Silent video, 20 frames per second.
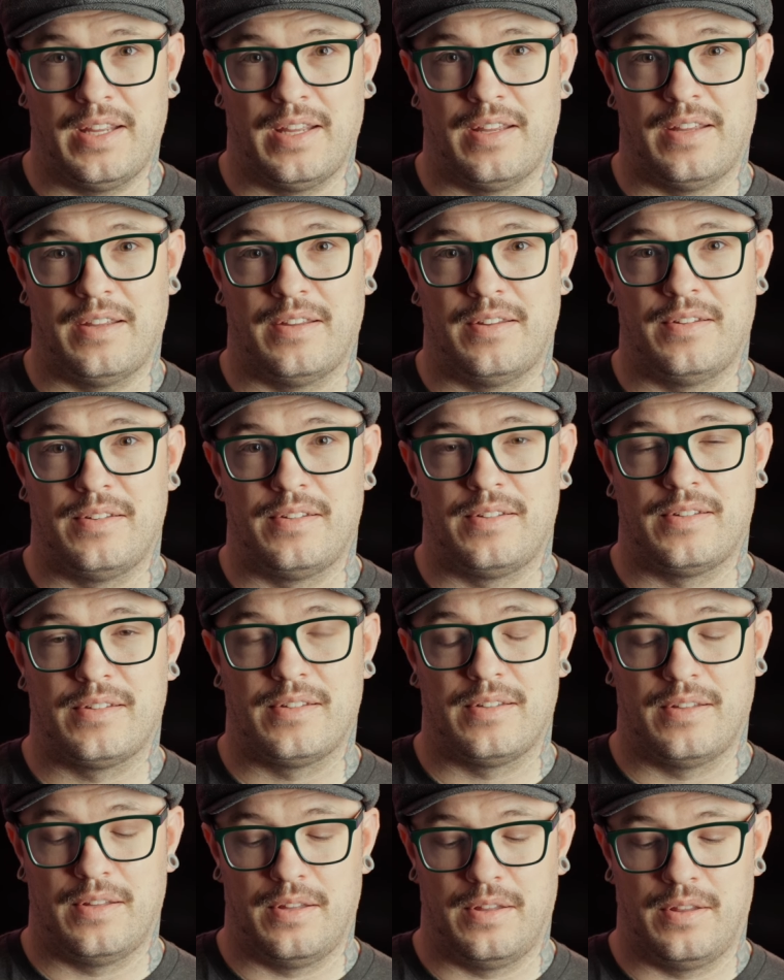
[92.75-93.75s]

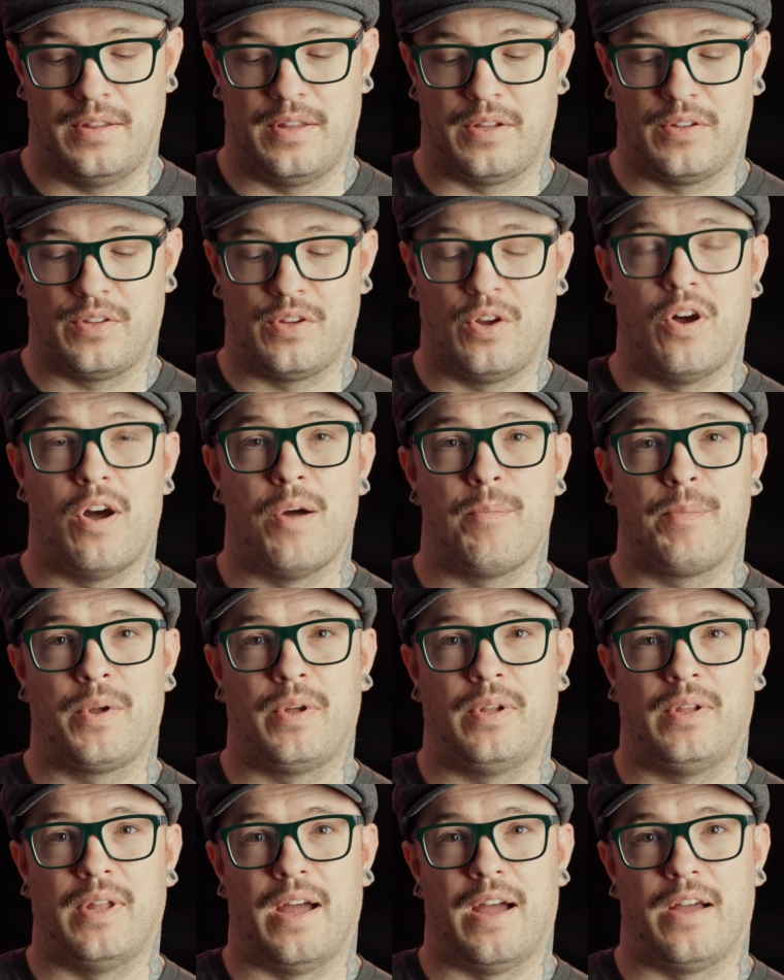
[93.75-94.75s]
is the top
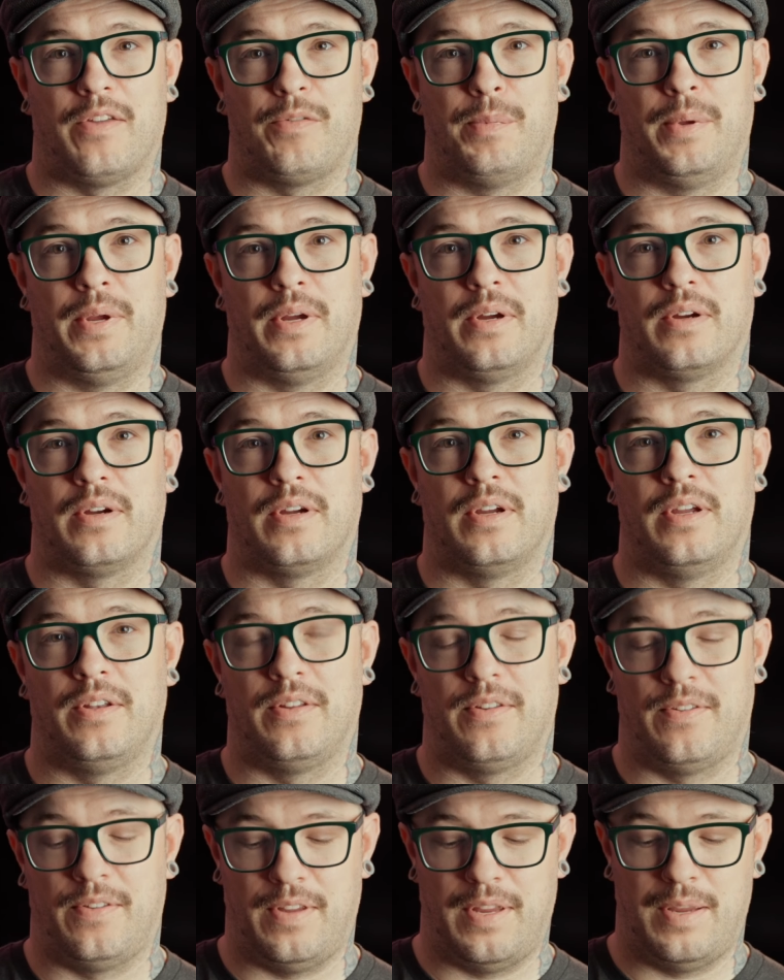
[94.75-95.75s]
clasp here.
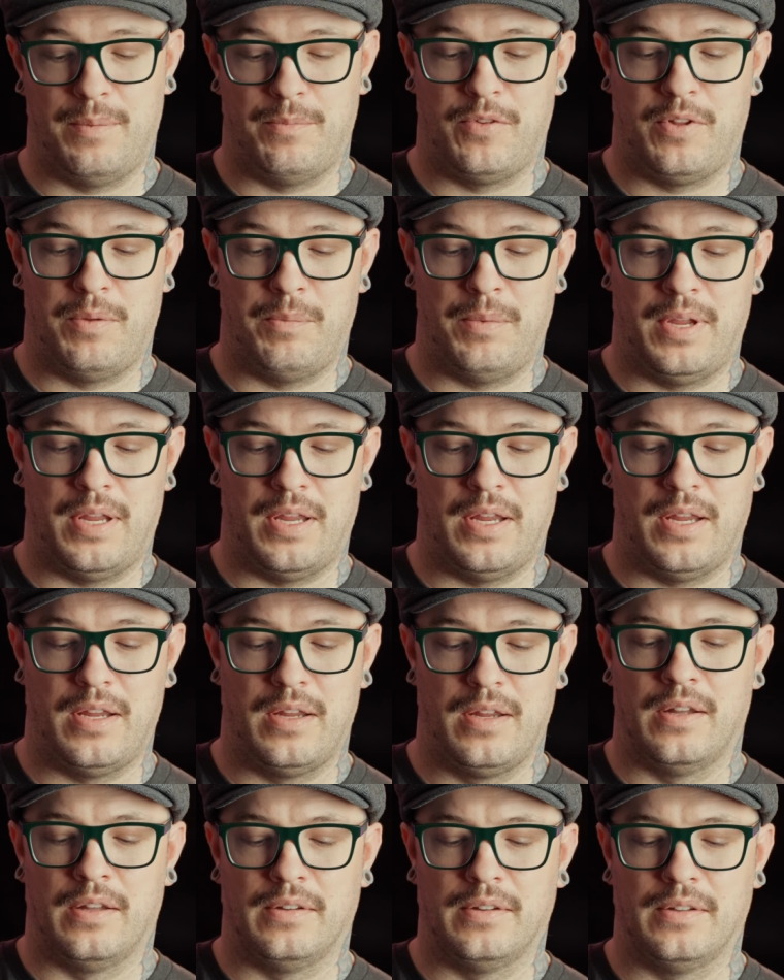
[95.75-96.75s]
It seems to
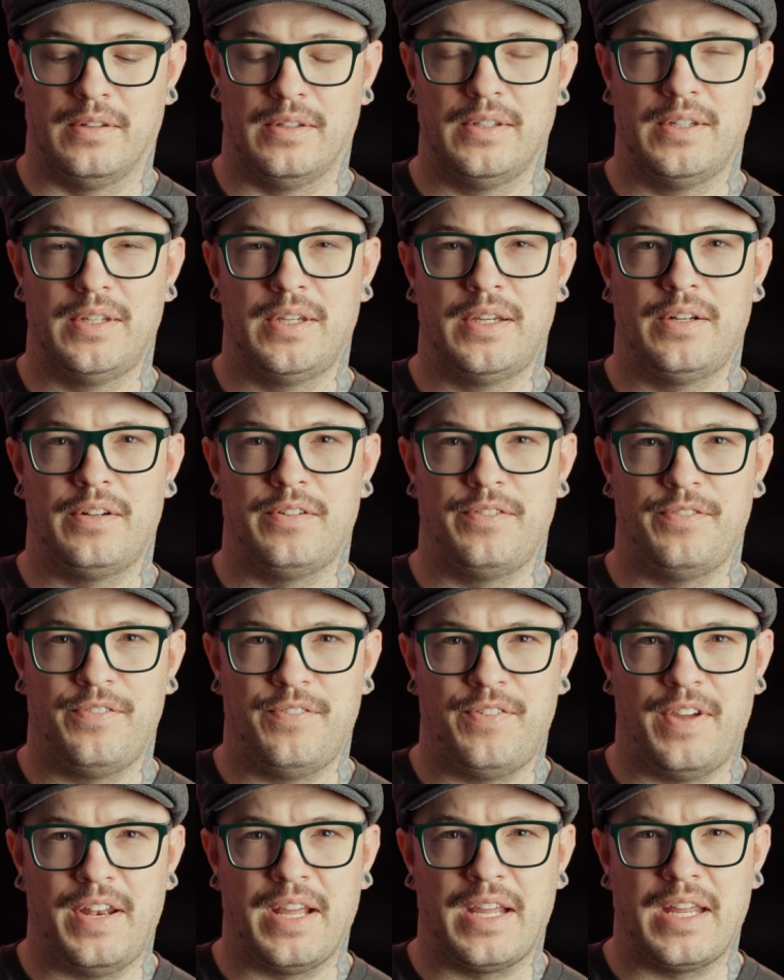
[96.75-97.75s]
be a little
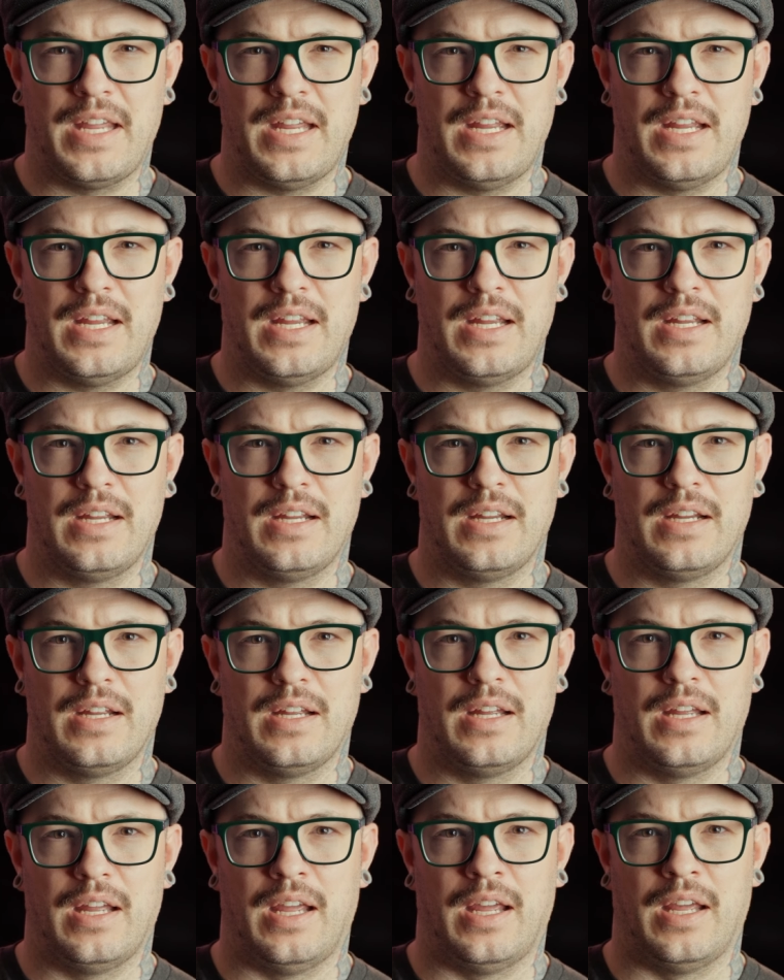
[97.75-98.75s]
finicky
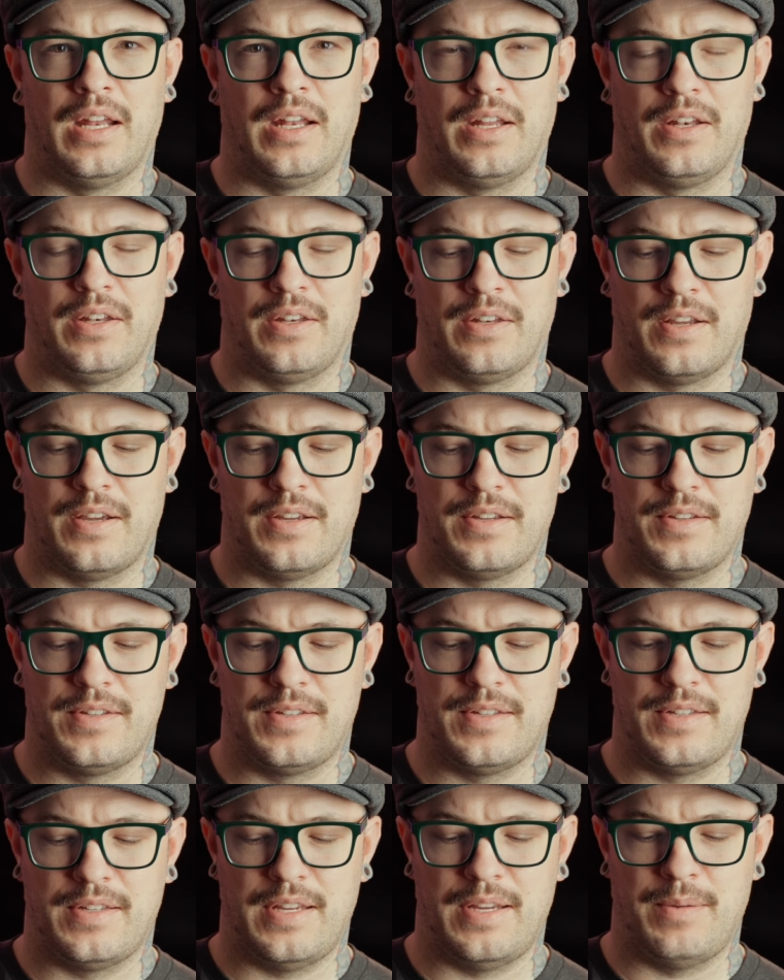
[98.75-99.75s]
and it does
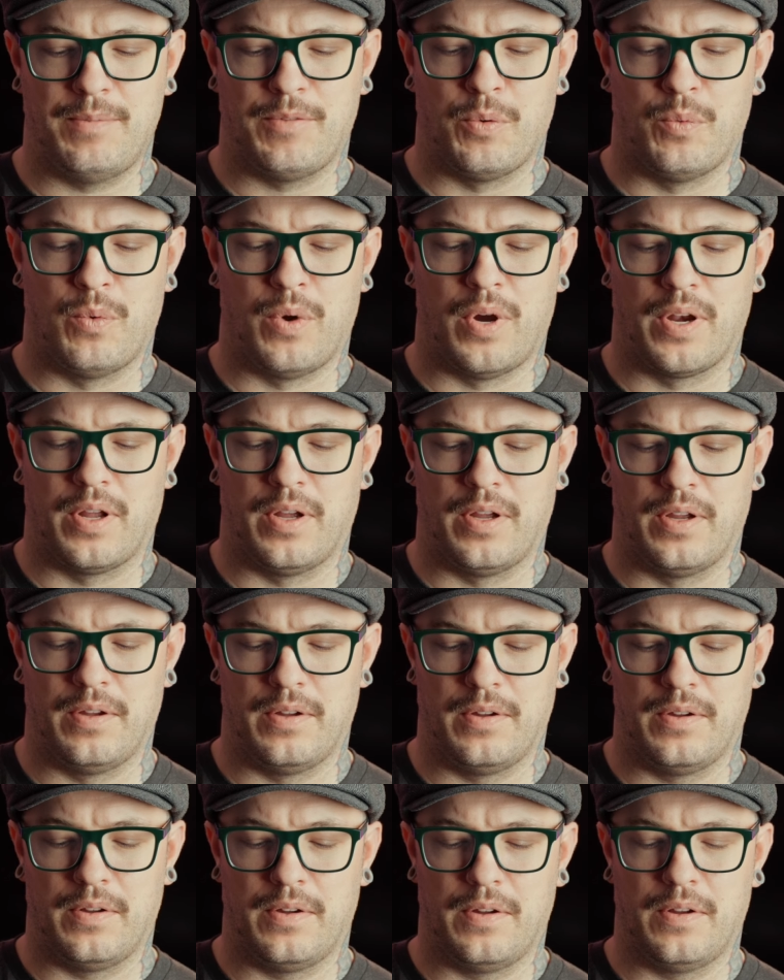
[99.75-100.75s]
seem to want
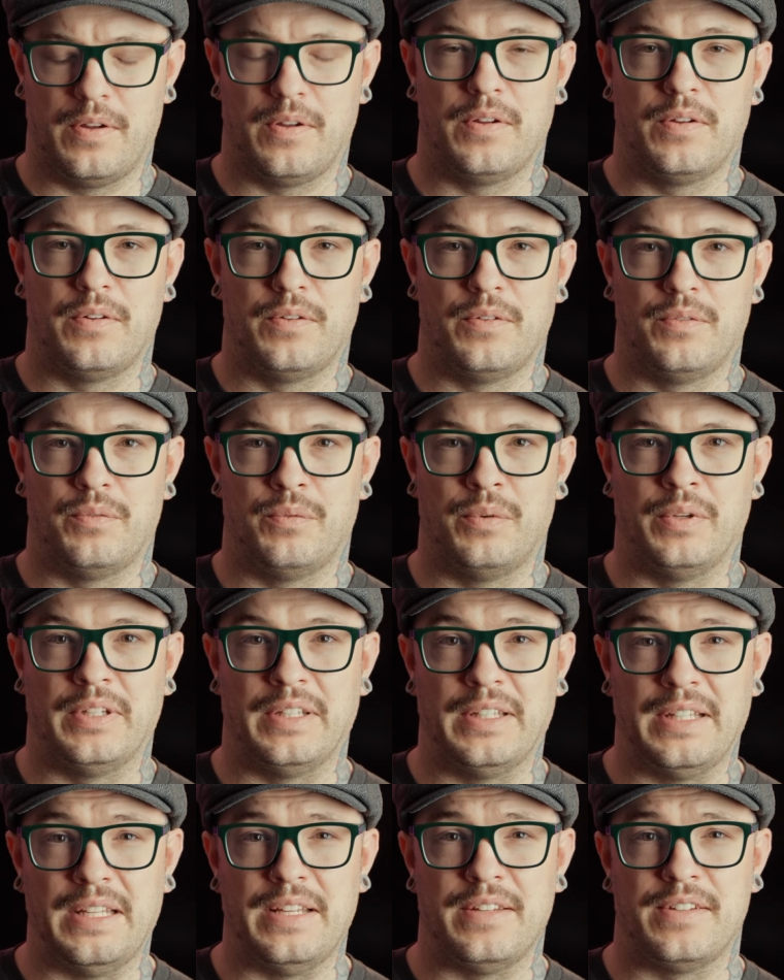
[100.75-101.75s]
to
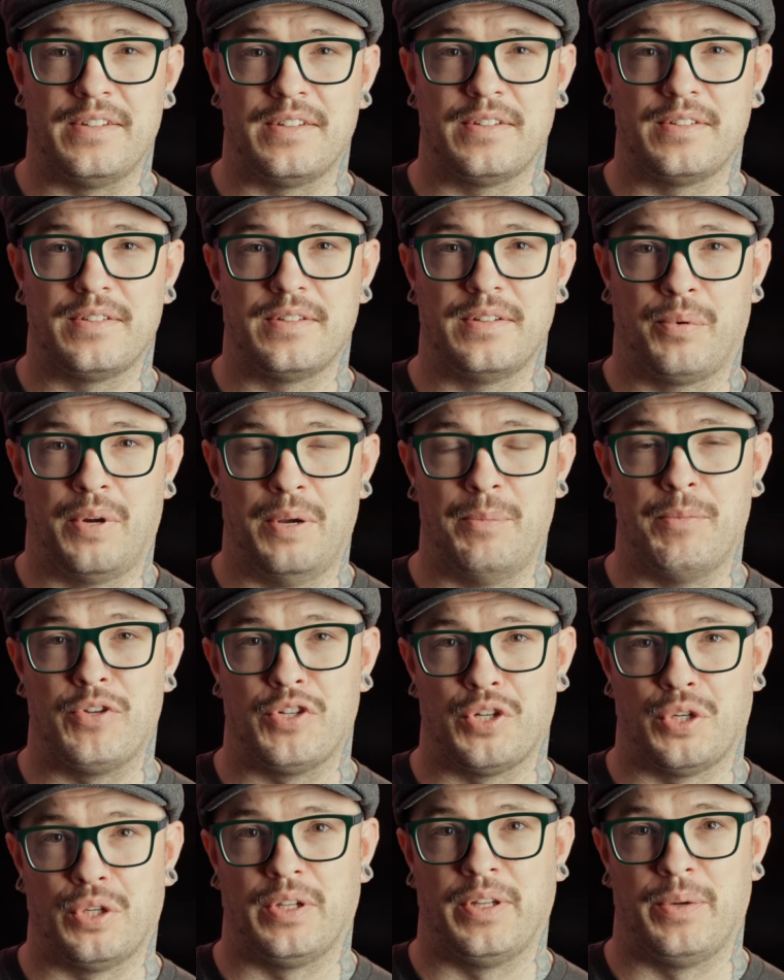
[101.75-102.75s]
release
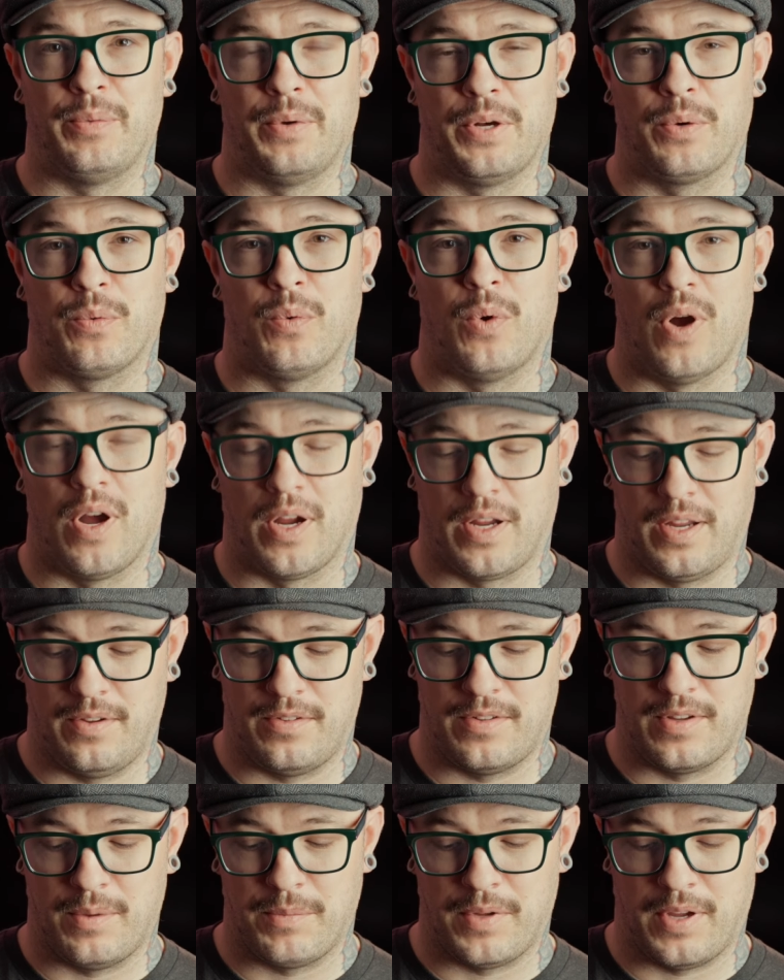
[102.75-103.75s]
prematurely when you're
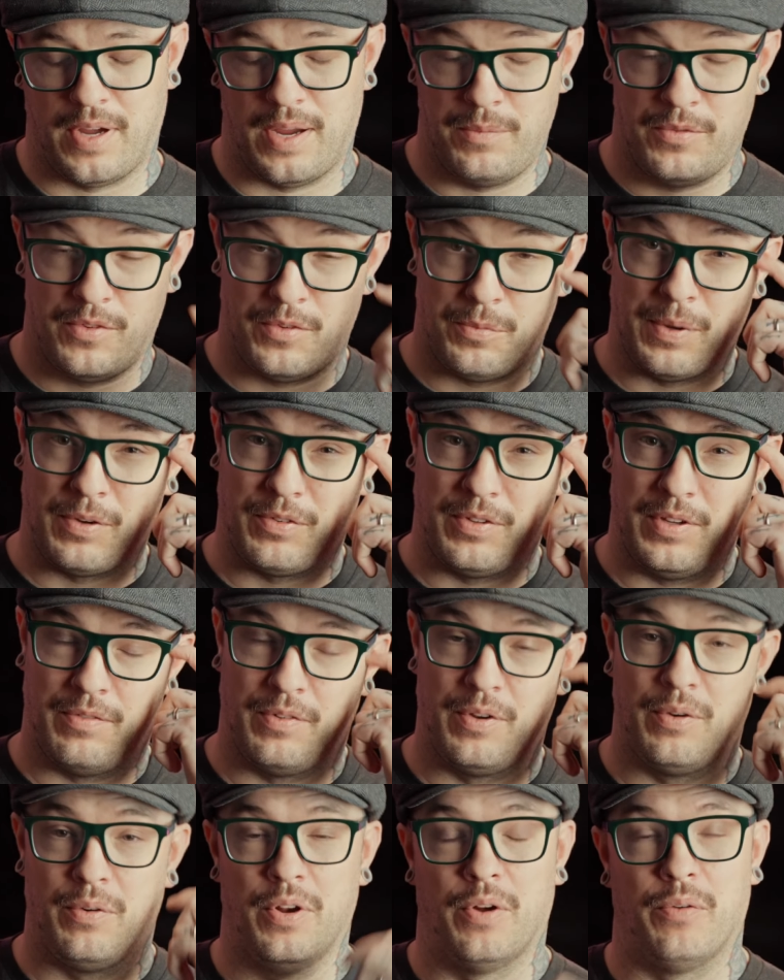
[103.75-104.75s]
walking sometimes, especially
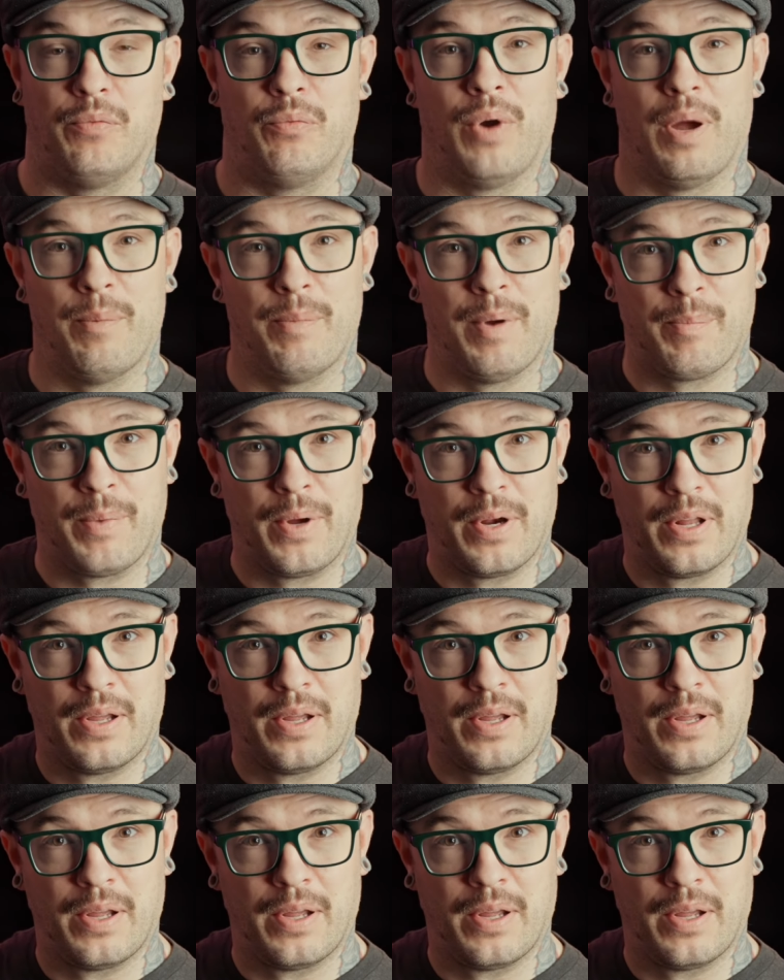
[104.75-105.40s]
if you, rub up on